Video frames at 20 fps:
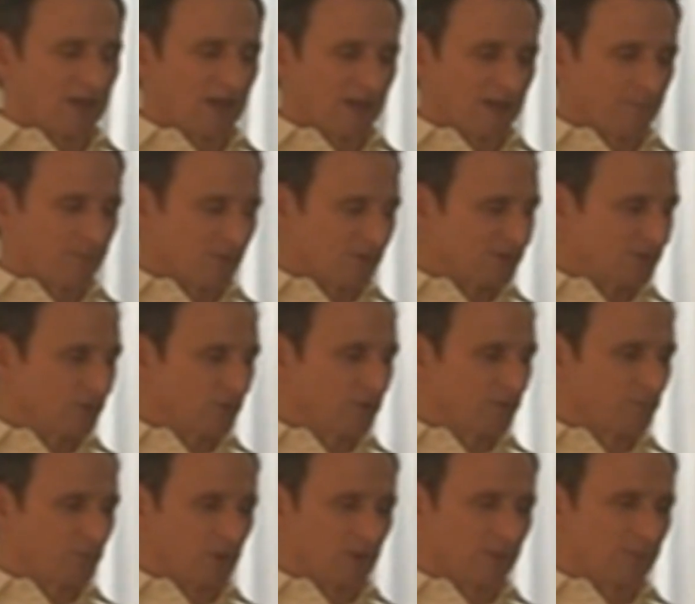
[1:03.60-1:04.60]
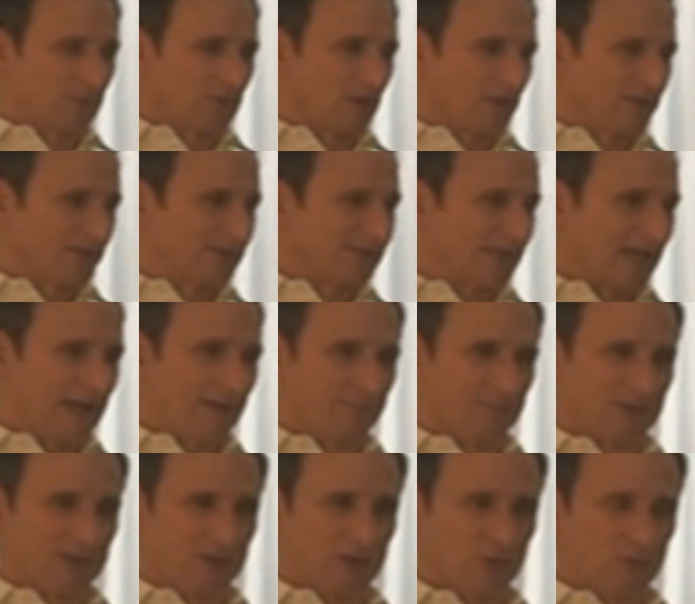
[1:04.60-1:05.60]
And that you're the kind of person who can put up with
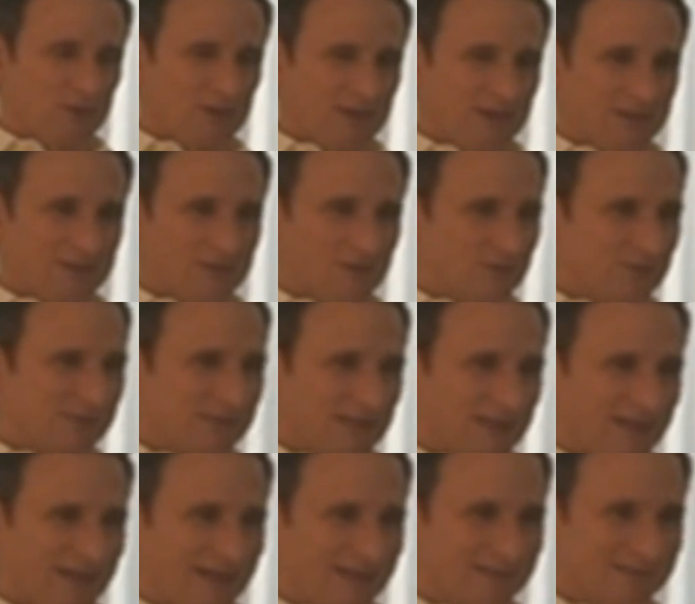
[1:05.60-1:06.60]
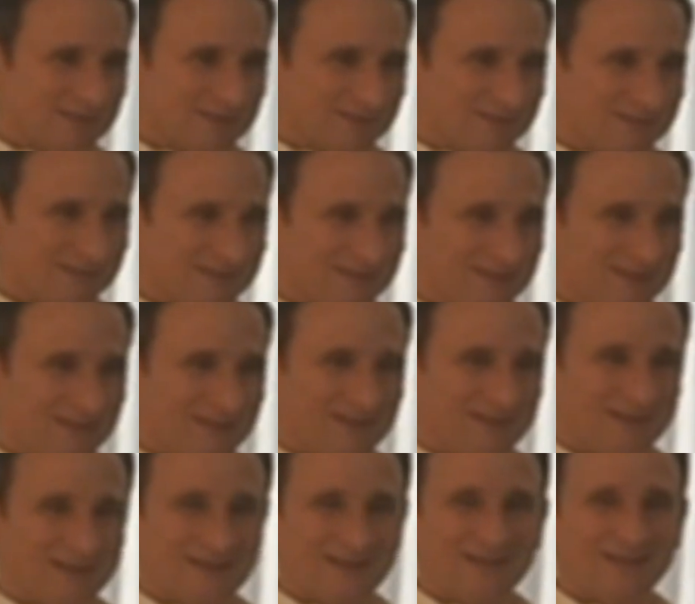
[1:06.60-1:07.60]
all this ambiguity and no set
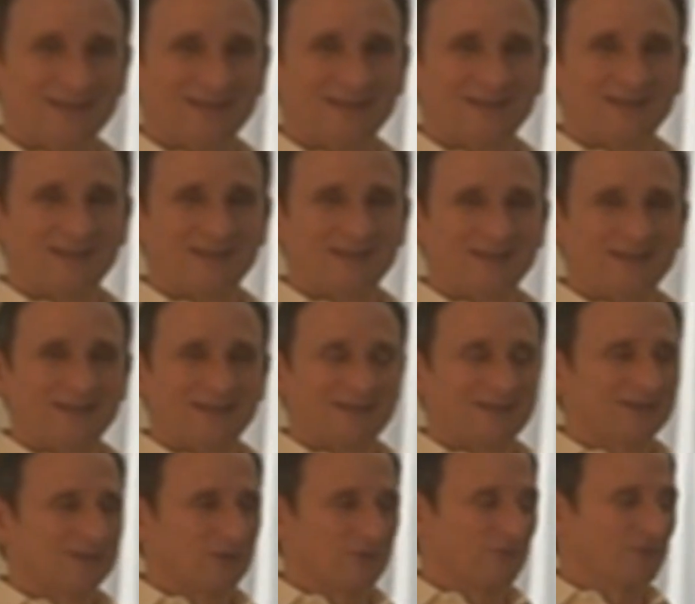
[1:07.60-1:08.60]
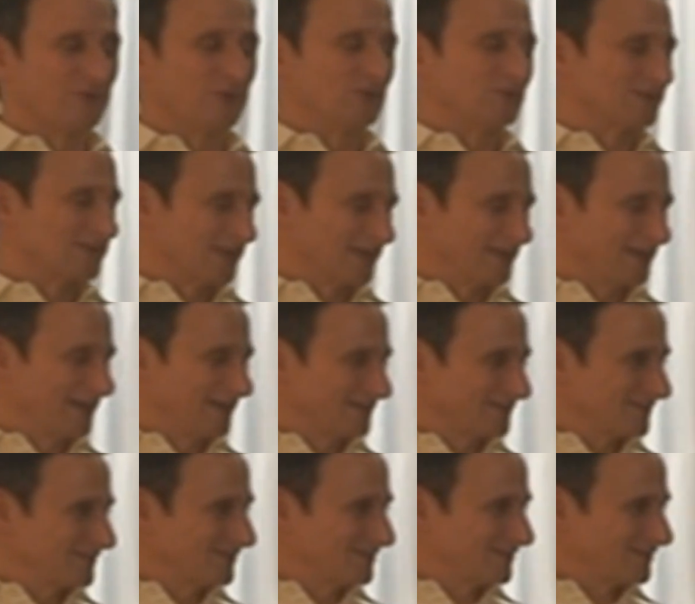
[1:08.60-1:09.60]
answers. Or few
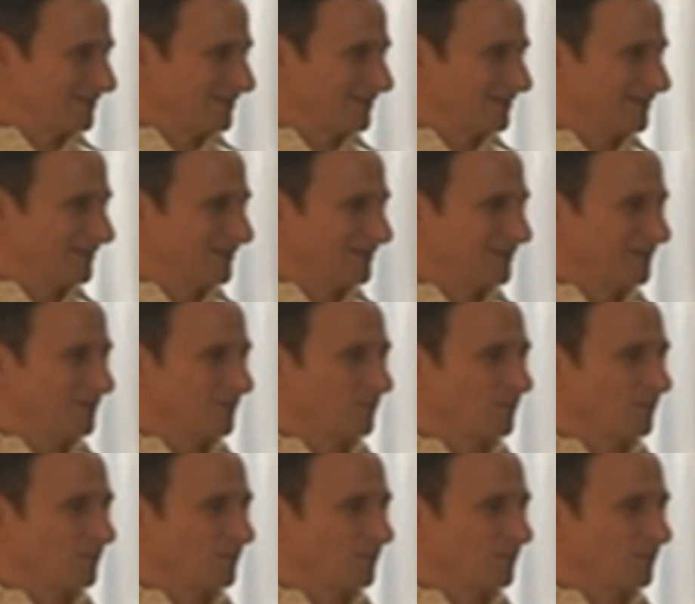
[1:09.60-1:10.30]
set answers.